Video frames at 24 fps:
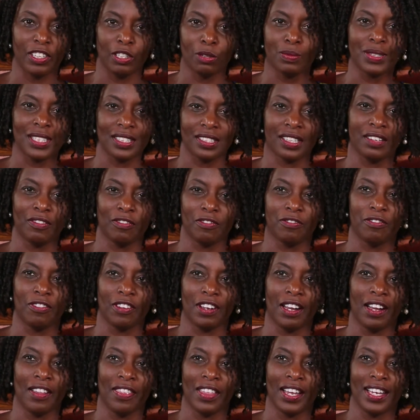It's almost as if
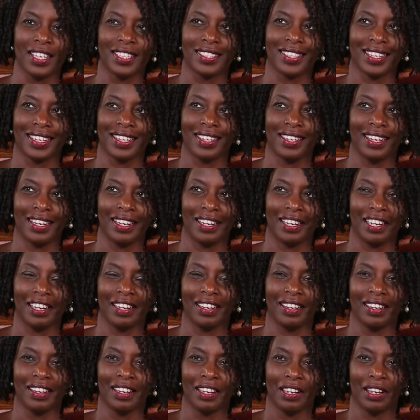there's
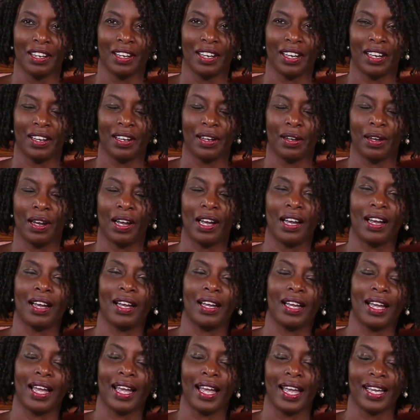I
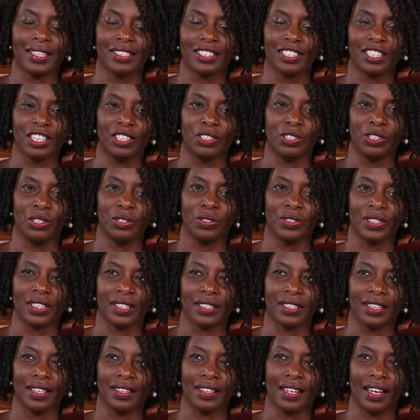hesitate to use it.
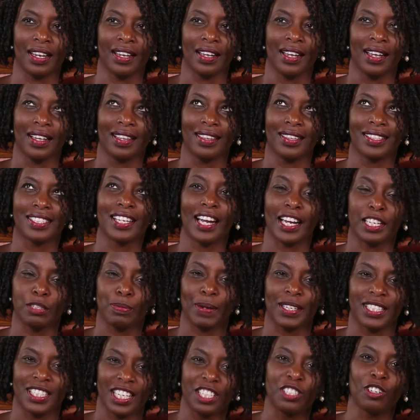There's an
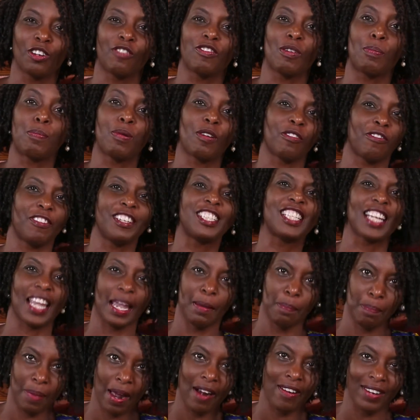expectation of a prophetic
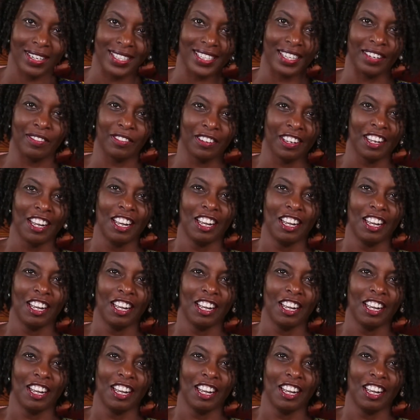imperative.